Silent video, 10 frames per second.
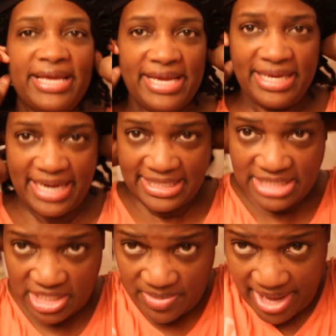And I
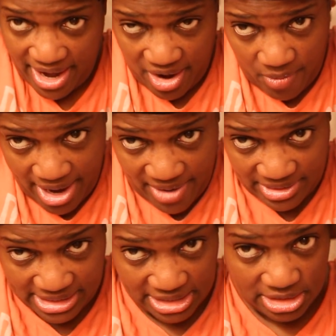tuck my hair away
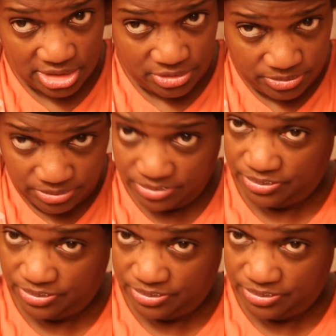with this too.